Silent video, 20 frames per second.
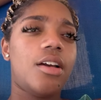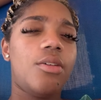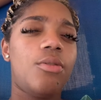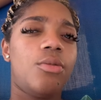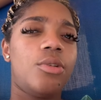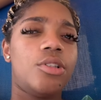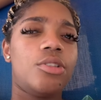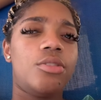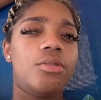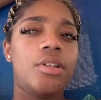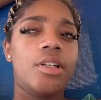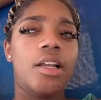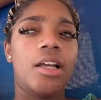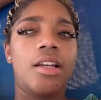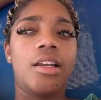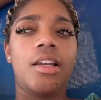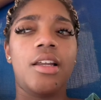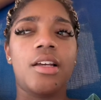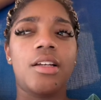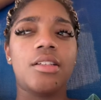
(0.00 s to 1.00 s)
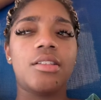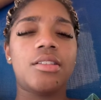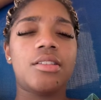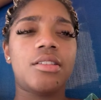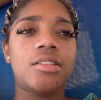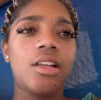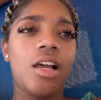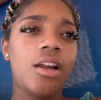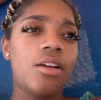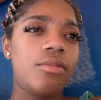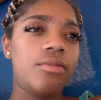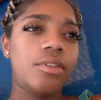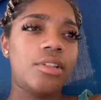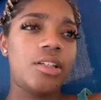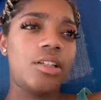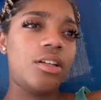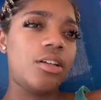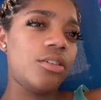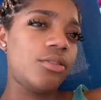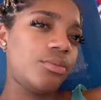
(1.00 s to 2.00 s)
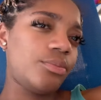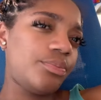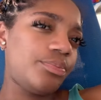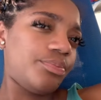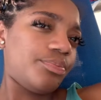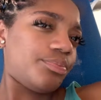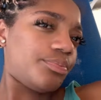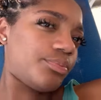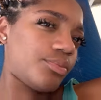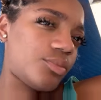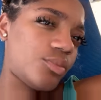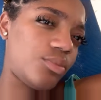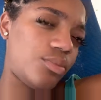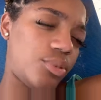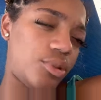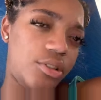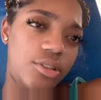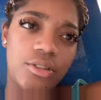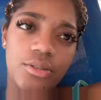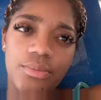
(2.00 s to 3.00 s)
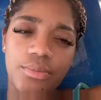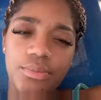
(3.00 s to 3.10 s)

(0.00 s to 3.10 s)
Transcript: we're doing that next. I don't really know. So,